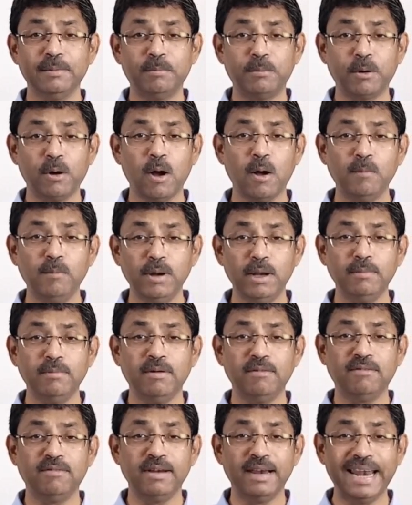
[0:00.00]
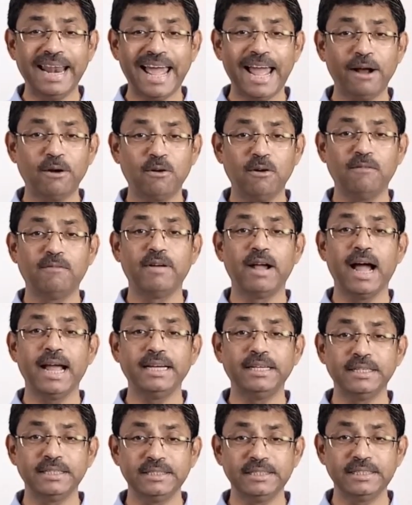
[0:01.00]
the problem of lack of
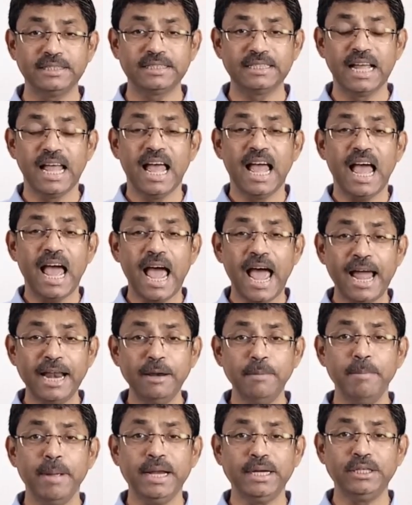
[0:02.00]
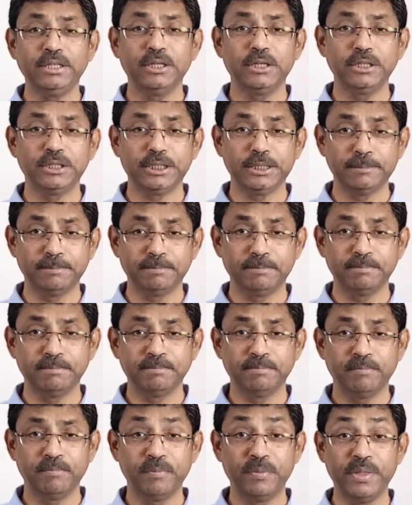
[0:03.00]
guidance and mentorship
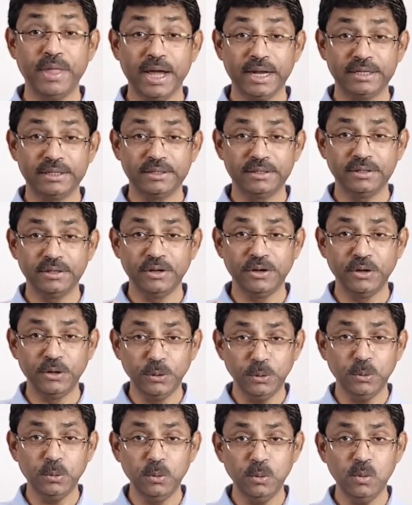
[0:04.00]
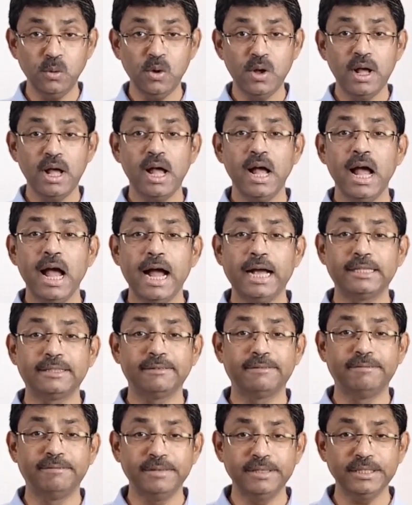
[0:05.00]
that you, as
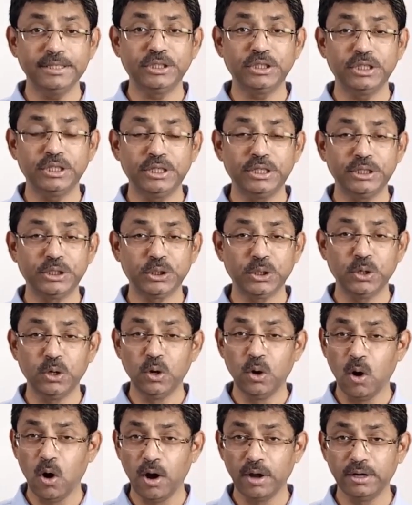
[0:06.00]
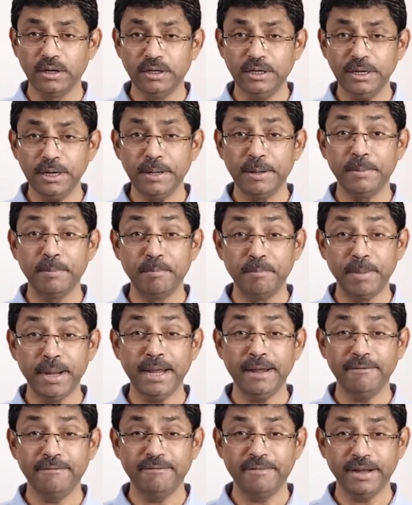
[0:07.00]
a first-generation lawyer,
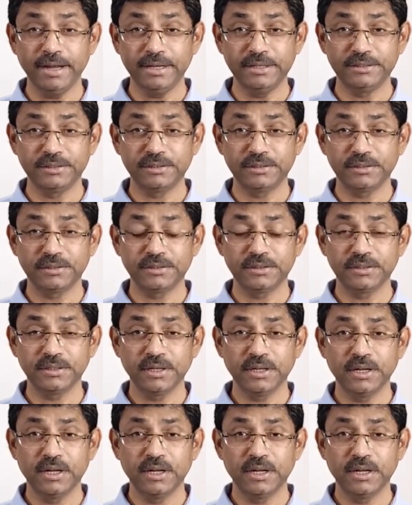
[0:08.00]
may face.